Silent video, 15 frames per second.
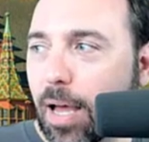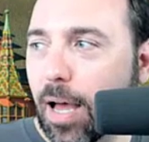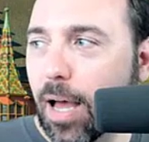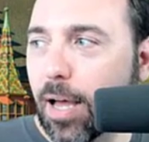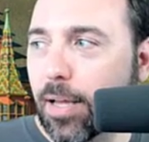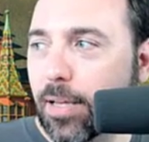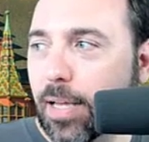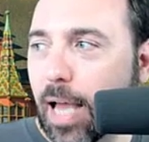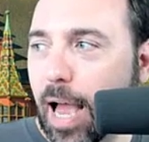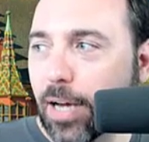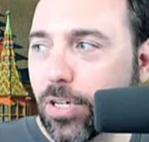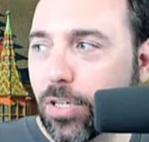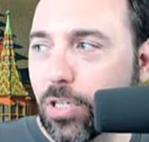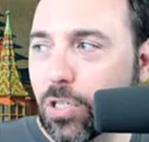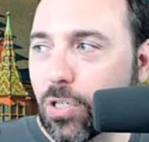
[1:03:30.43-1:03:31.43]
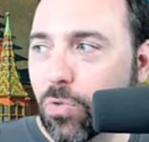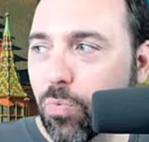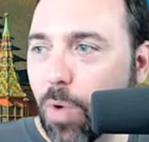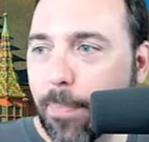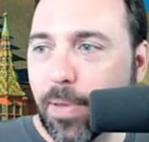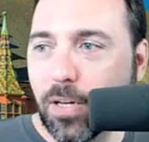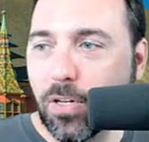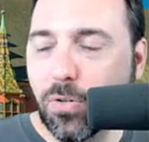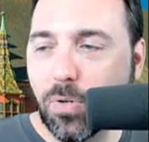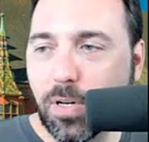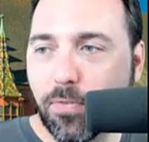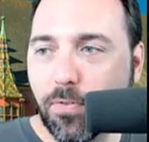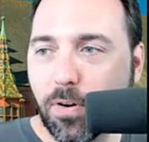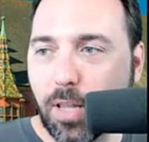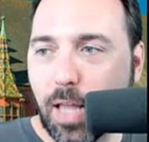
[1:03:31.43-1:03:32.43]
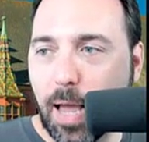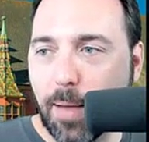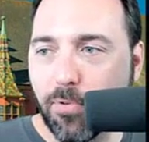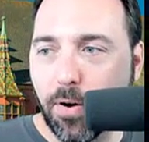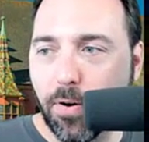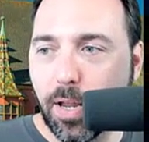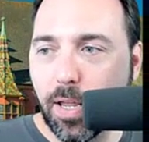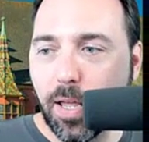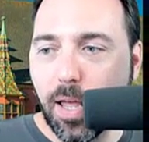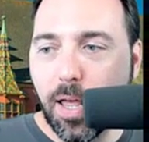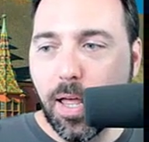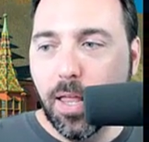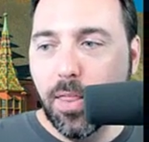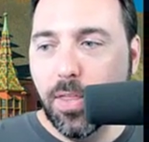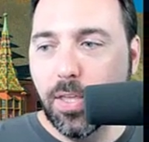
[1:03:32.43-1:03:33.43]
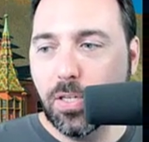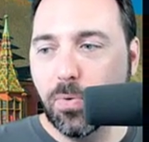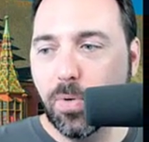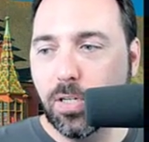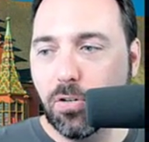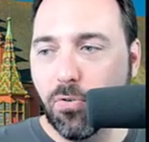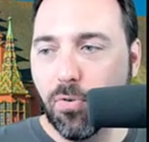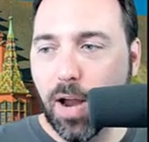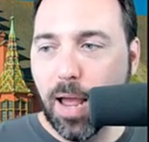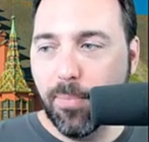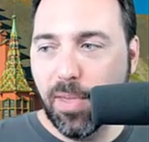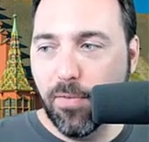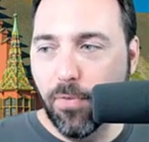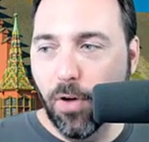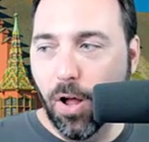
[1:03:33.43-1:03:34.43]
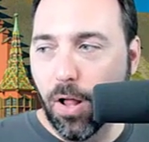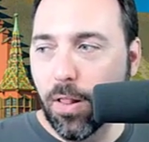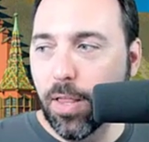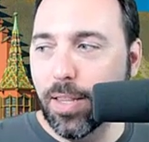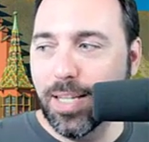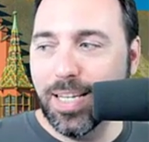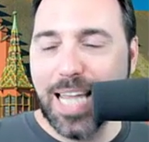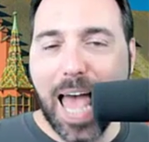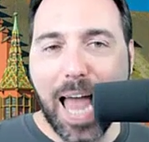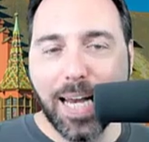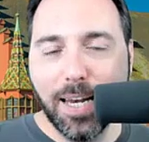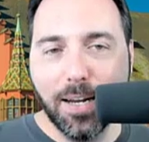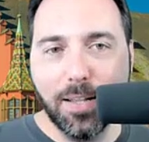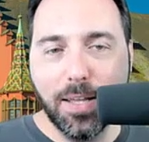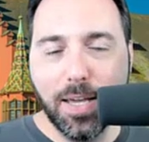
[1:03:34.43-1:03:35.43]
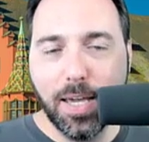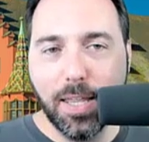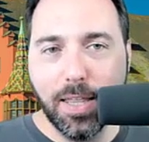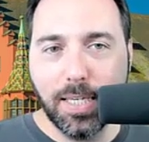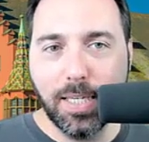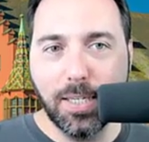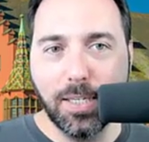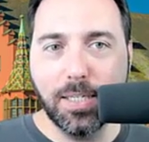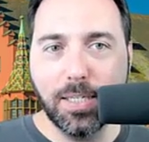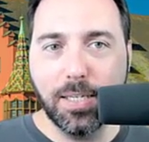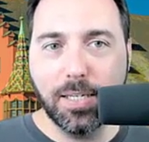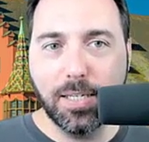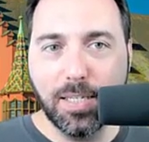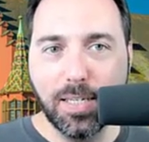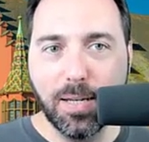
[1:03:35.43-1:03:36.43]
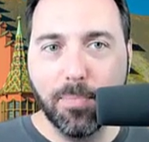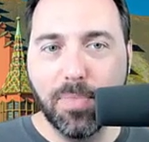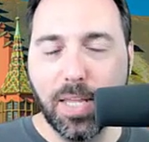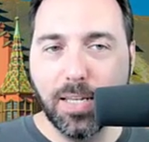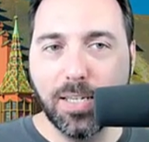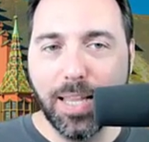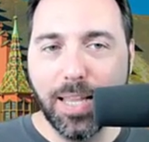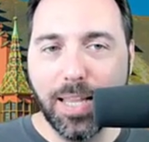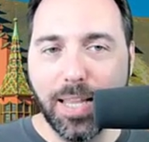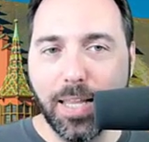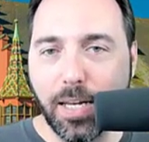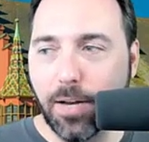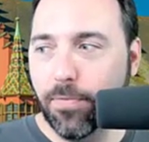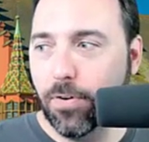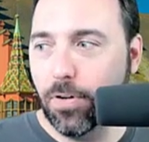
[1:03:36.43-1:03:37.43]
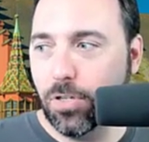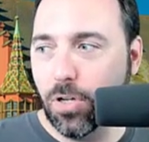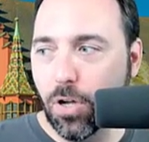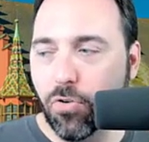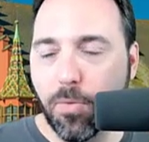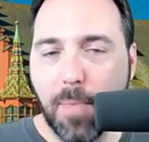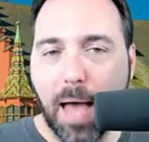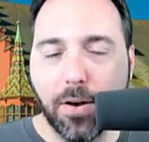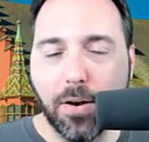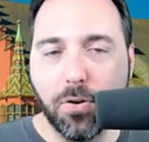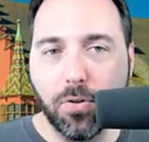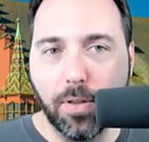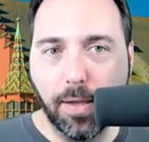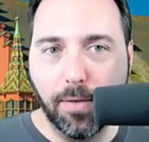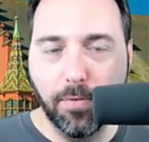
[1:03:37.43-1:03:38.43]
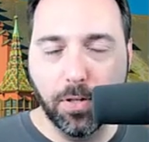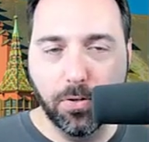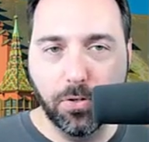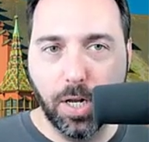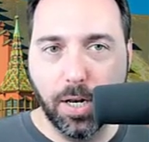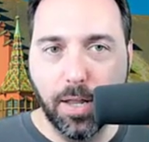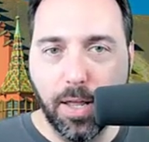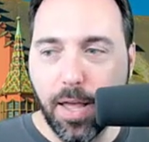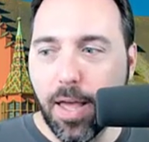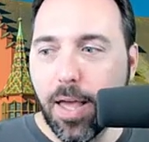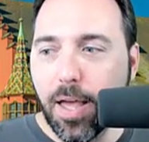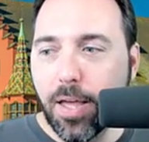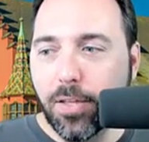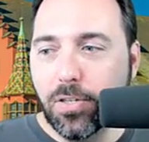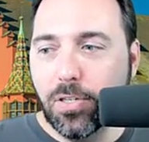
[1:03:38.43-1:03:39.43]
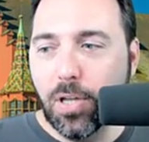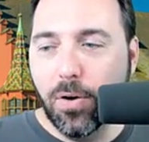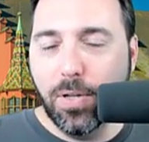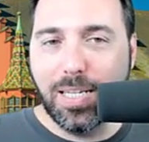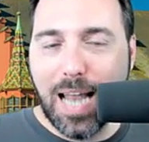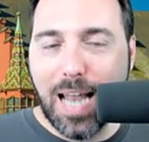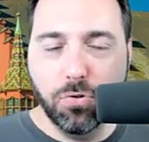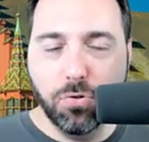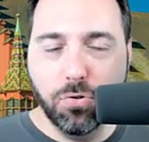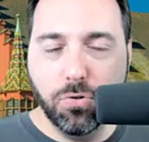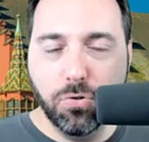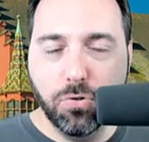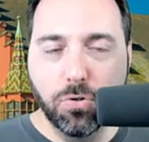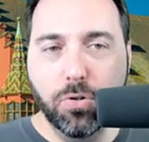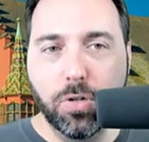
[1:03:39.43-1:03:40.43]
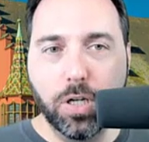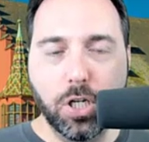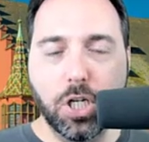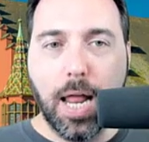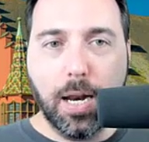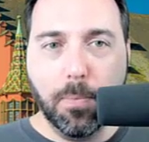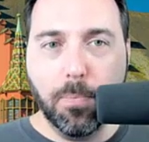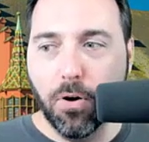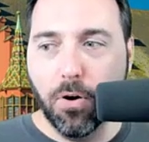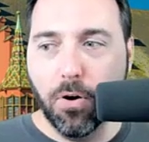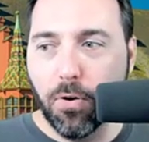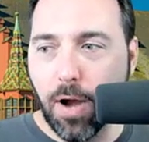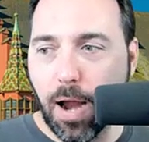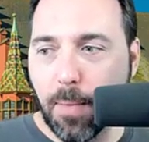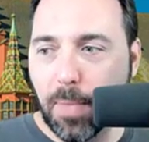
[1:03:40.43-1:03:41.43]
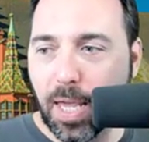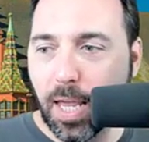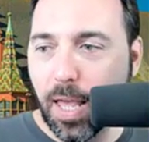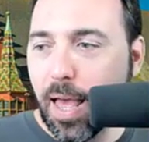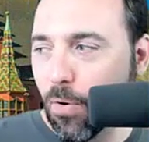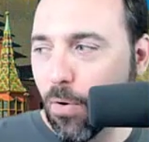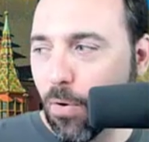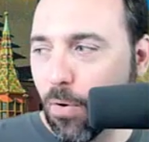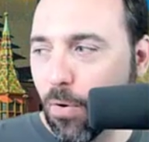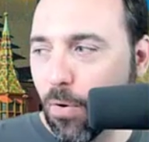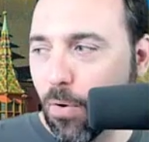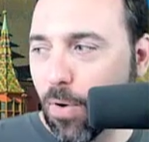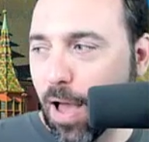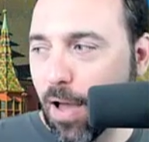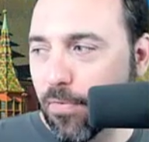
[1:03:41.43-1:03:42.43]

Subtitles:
I am actually swapping to a different library. This one is GramEvol. Technically, this is something slightly different. It's called grammatical evolution. So it's not truly genetic programming.